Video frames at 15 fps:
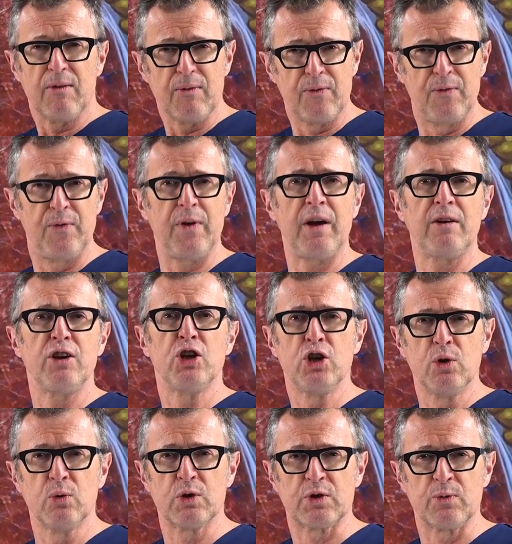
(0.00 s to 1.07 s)
very
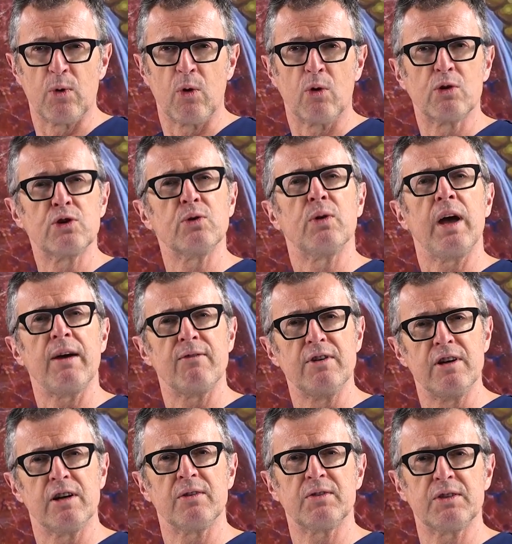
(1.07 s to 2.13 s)
useful to have
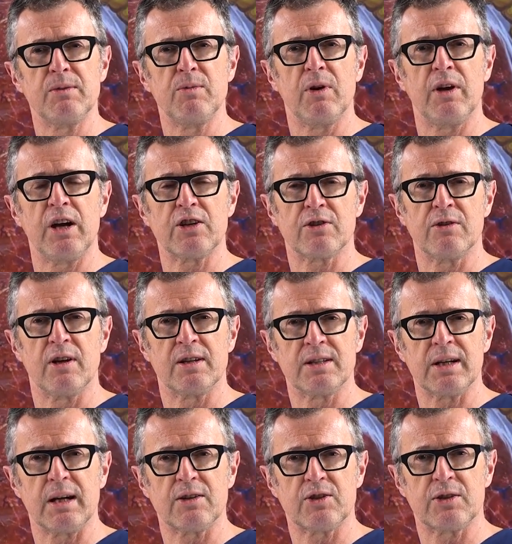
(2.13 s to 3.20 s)
nerve stimulation
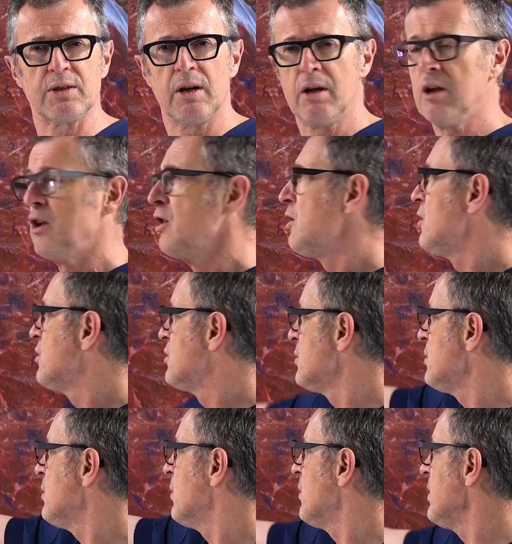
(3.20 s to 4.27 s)
attached to
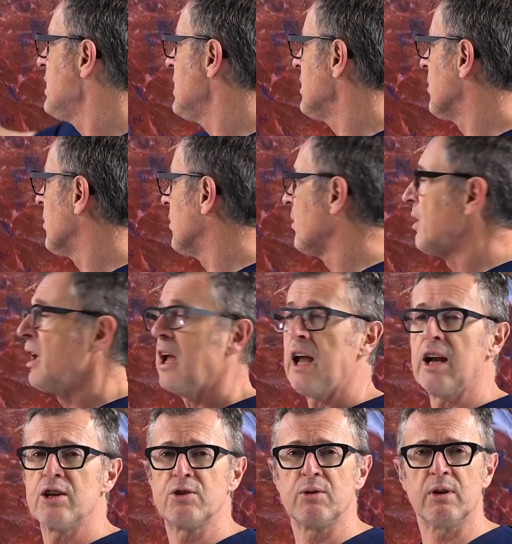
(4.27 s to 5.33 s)
your needle
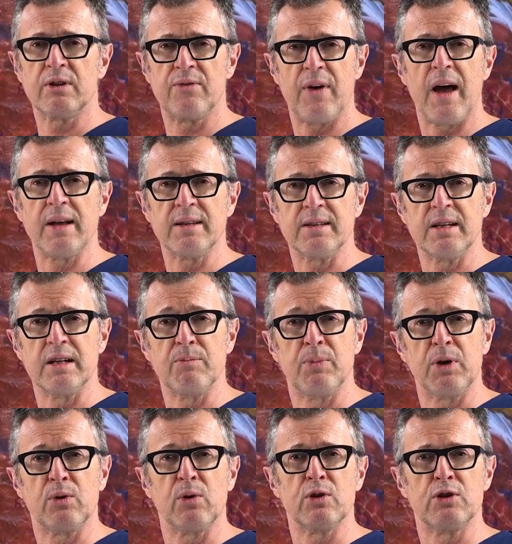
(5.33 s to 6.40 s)
as you're advancing
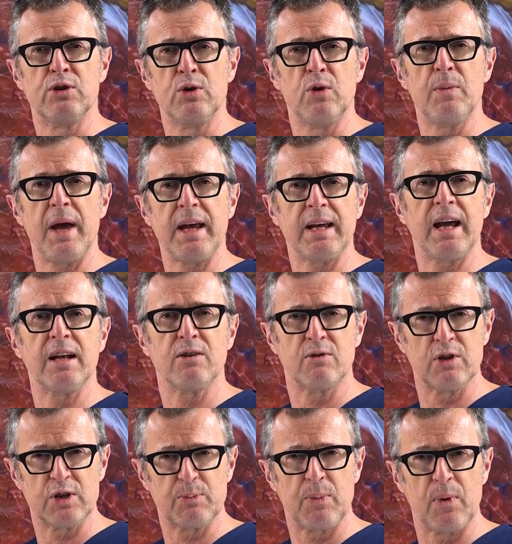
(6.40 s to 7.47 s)
because you may get
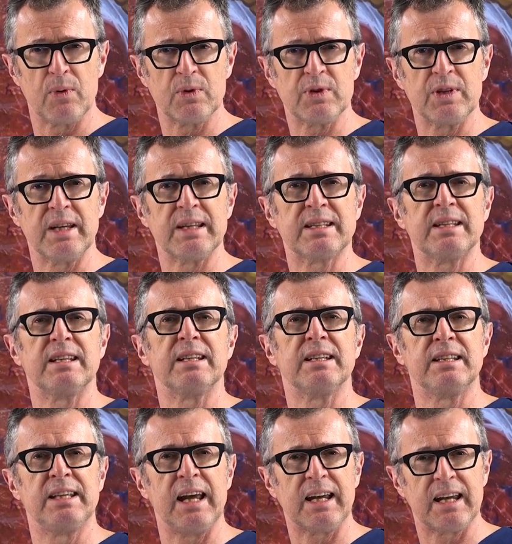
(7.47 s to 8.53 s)
responses
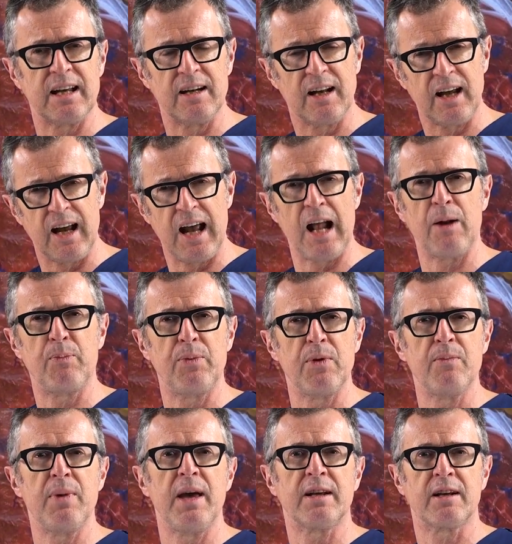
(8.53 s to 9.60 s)
that can help you
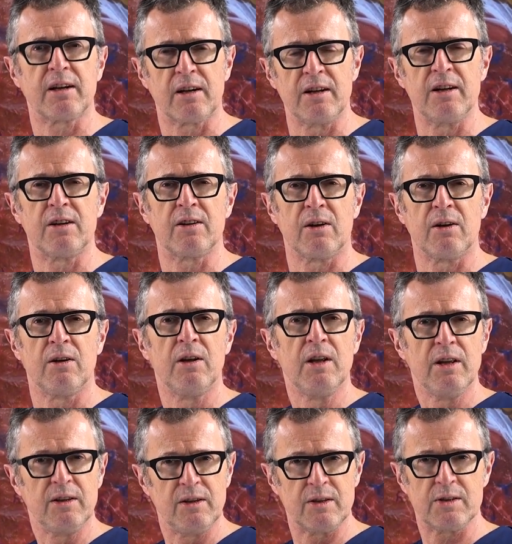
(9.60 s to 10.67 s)
make clinical
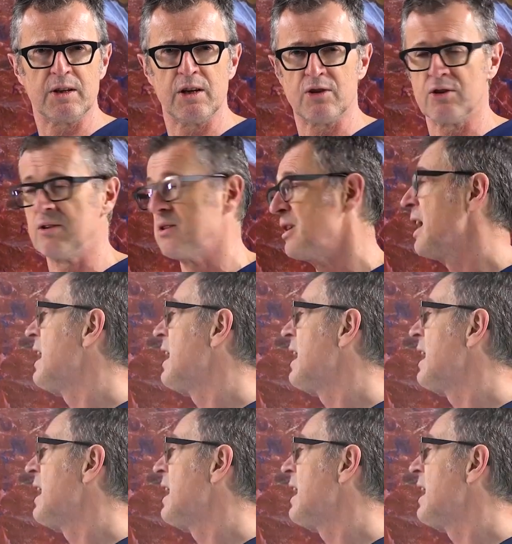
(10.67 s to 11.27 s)
decisions.